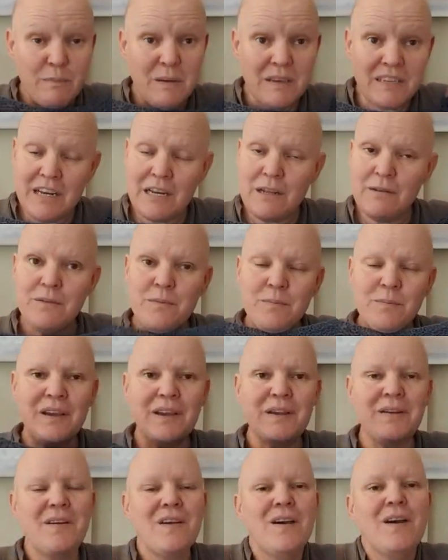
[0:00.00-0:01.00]
this, especially with
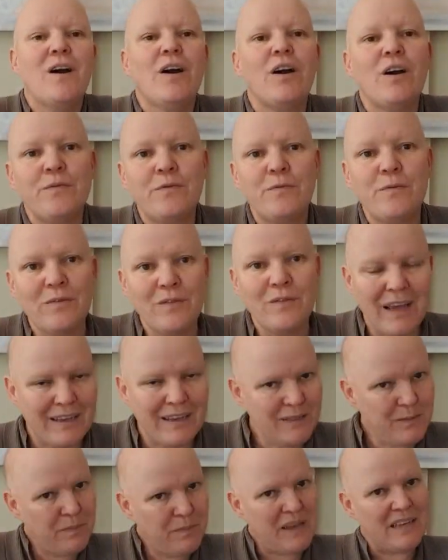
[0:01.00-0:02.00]
a pair of
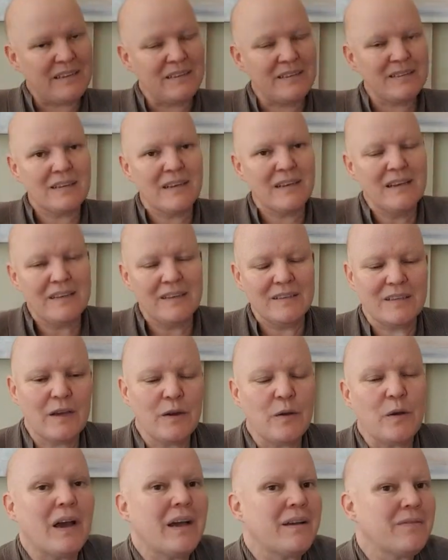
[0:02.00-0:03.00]
nice pants.
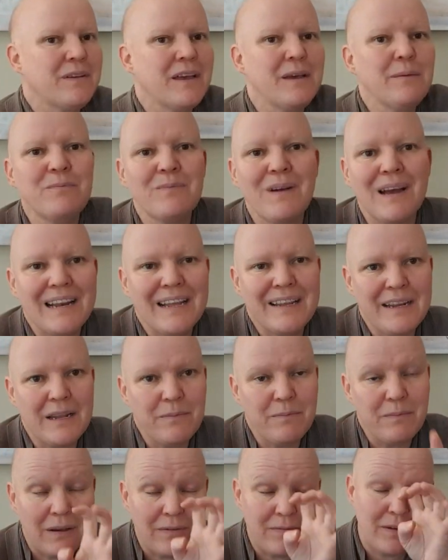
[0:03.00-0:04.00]
So I've kept my
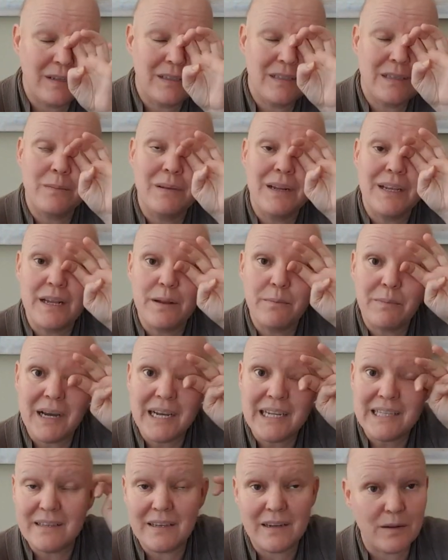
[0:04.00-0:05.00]
linen. I've got some
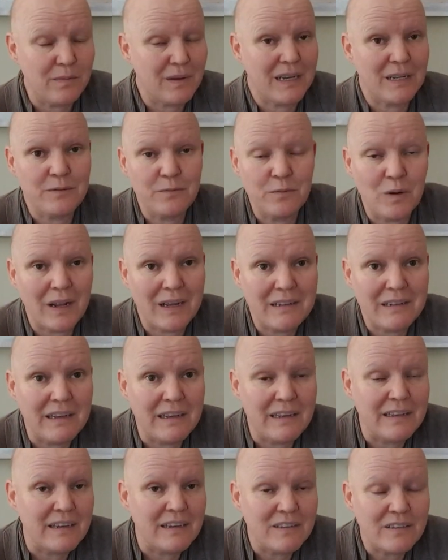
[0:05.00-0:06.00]
linen pants that I've had for
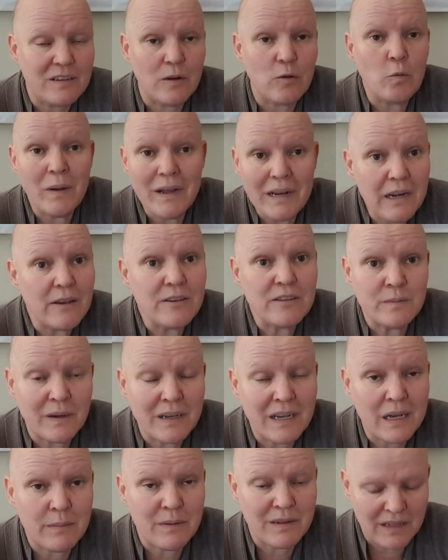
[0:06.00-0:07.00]
like 10 years. So all my
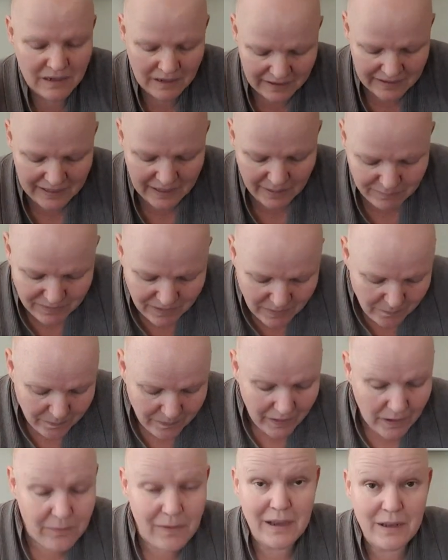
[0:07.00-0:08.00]
clothes in my cupboard that I kept,
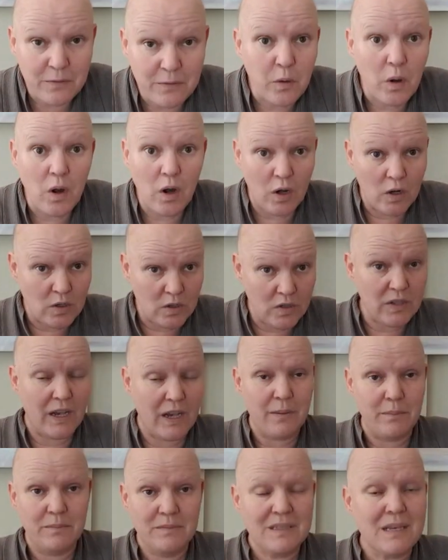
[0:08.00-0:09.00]
I've had for a long
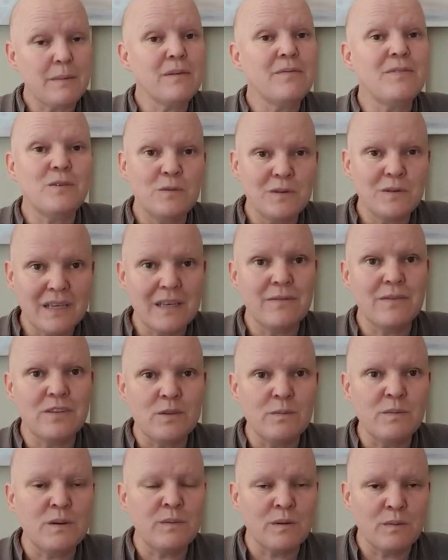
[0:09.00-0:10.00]
time. Some of it was
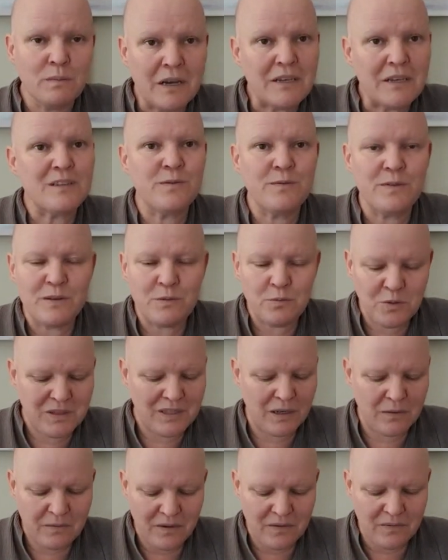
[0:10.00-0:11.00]
given to me, but most of it
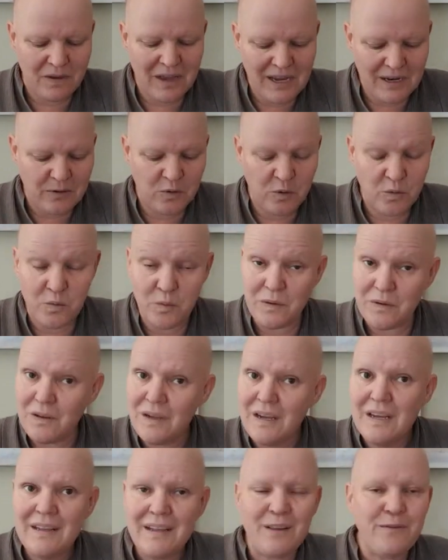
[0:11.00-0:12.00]
was stuff I've had
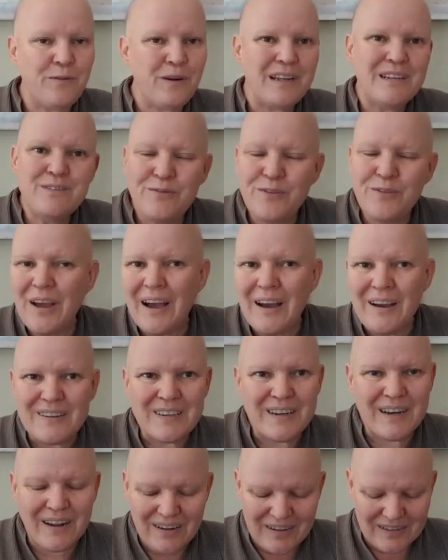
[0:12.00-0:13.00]
or that friends threw
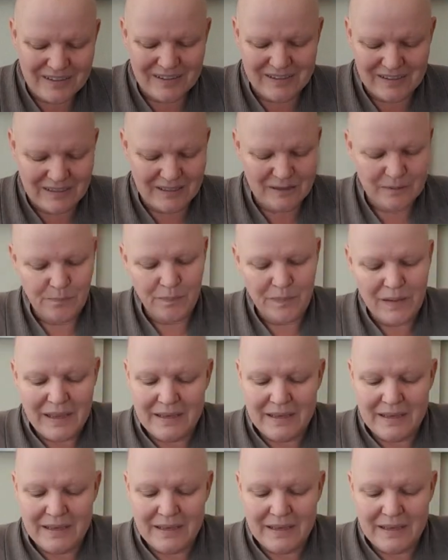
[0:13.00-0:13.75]
out and I altered it.